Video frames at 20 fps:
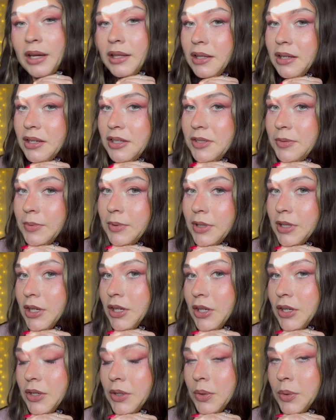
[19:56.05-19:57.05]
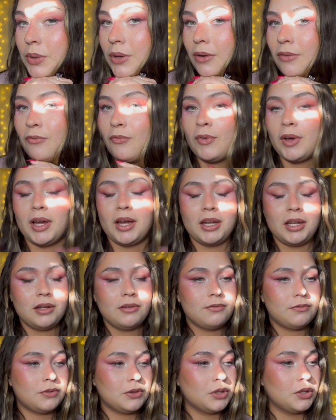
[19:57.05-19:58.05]
think it's really cute and fun and
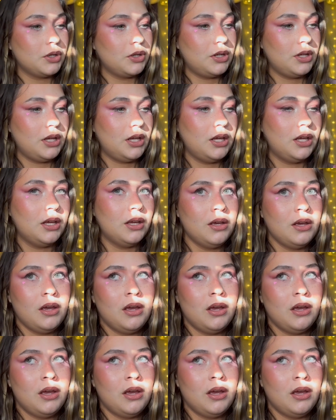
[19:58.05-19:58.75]
flirty.